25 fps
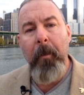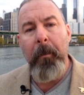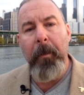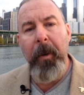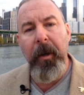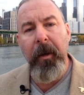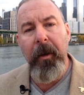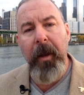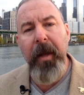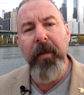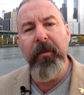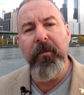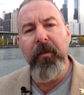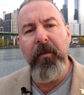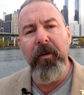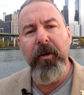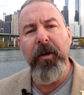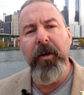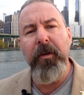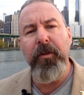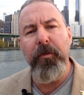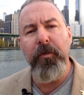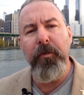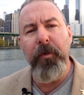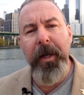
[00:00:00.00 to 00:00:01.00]
But let's
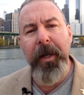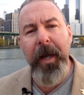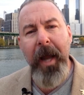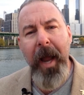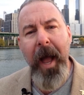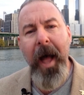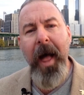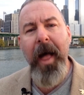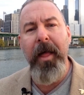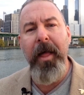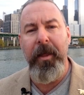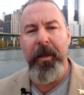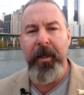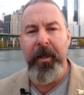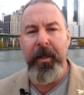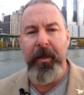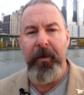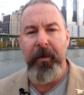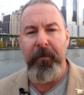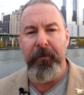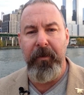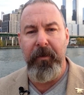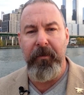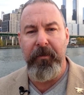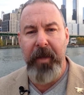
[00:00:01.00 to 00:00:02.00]
look at the reality
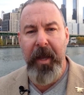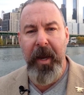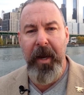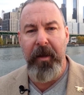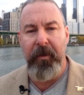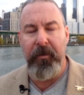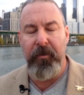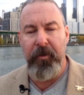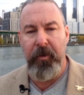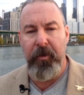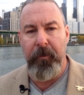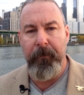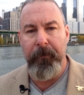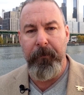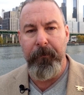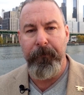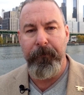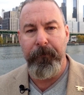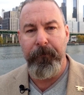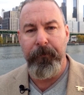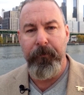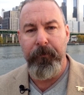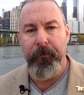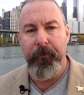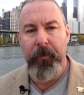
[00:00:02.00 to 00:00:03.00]
of this cancer.
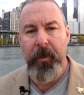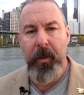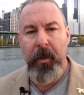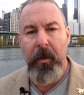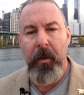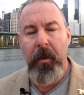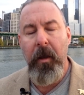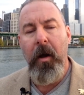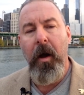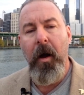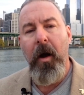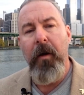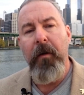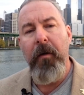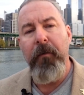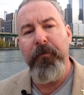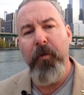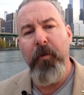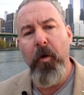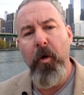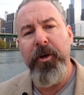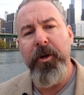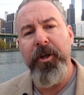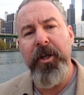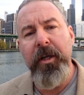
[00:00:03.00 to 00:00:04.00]

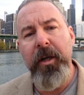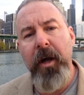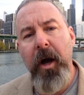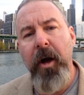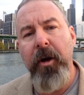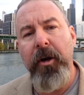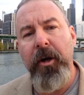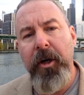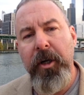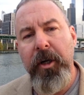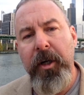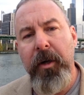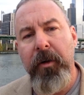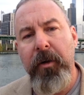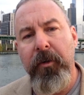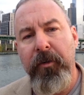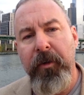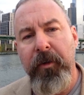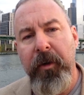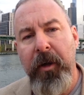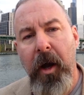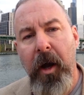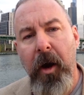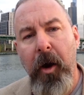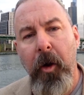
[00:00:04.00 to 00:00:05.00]
1,400
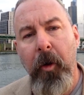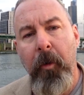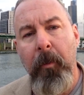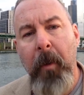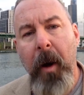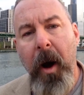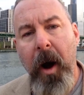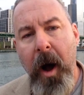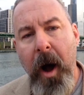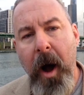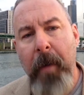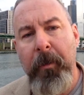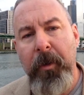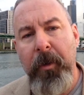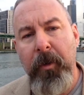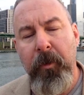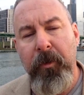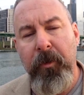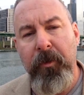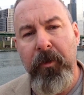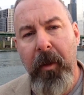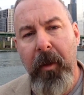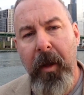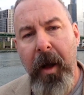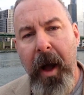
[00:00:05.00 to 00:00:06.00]
years ago, Muhammad
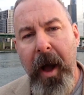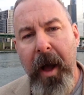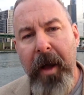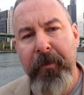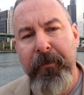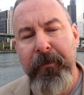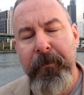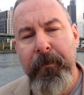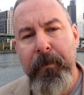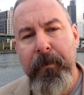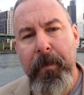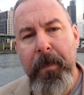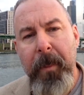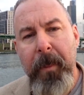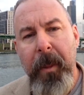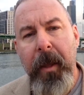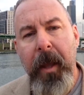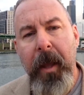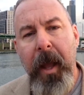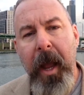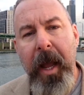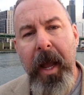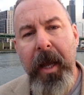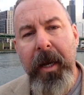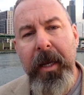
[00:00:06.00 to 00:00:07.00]
was alive,
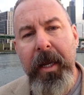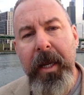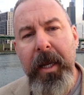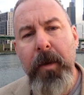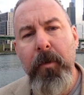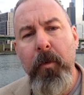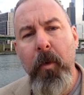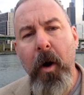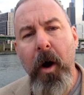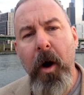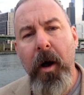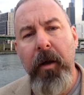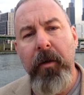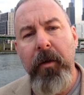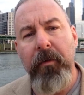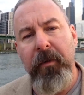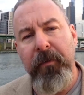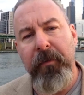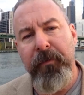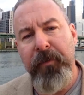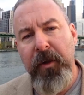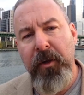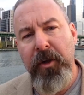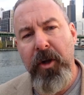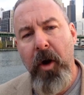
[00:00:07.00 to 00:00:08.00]
and he was,
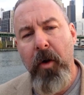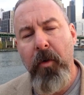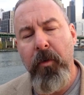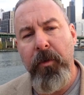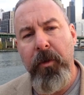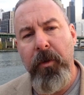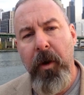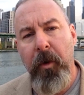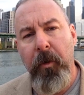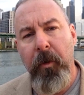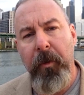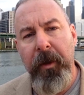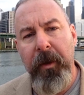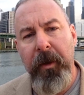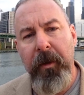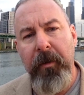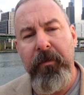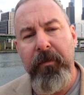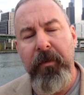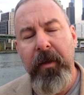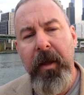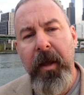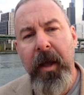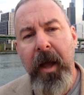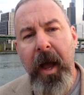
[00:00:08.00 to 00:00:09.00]
if you don't know
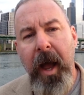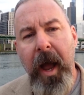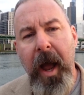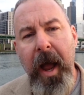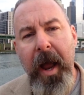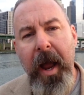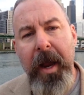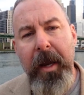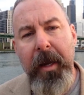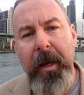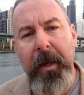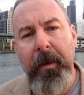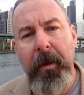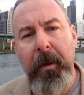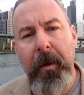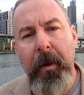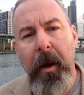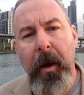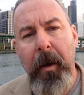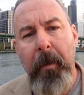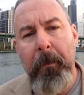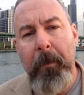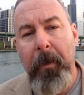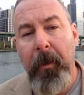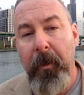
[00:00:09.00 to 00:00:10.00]
this, a
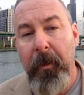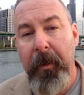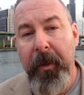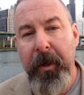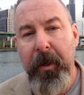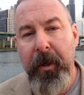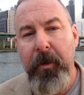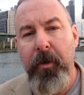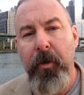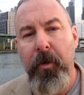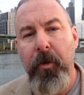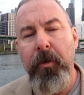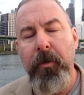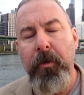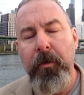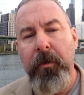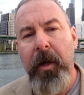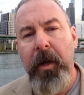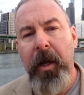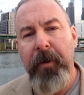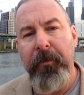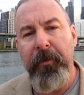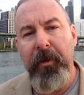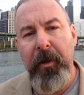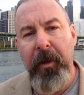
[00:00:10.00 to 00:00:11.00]
political,
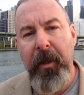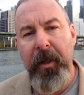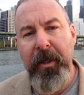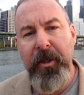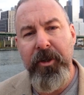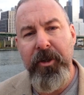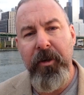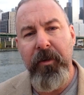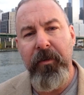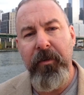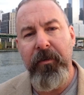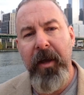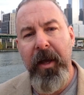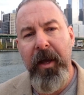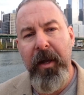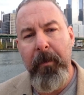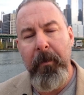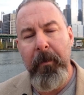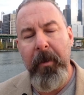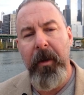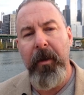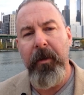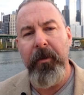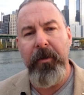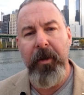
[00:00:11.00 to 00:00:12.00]
a religious, and a
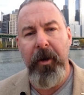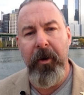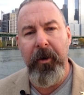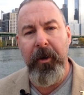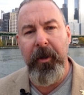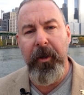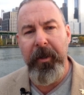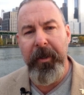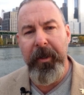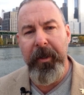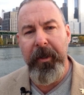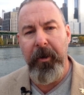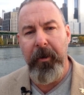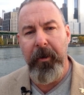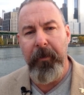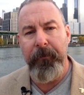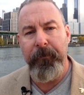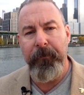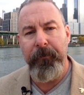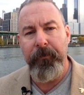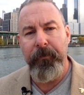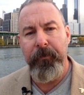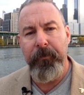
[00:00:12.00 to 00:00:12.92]
military leader.